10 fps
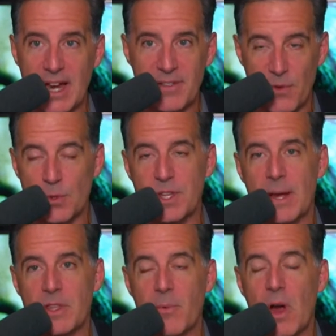full
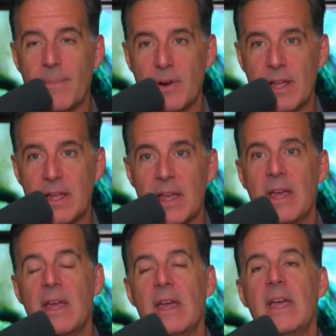time in the property.
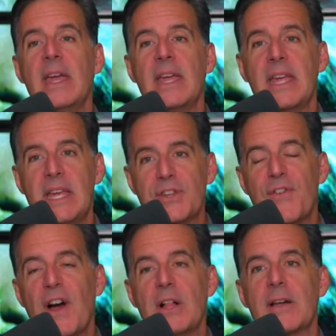He's
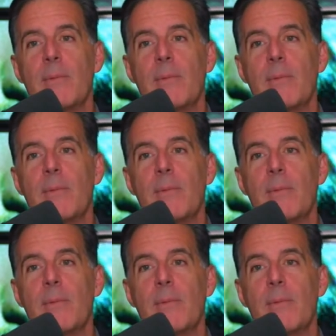filing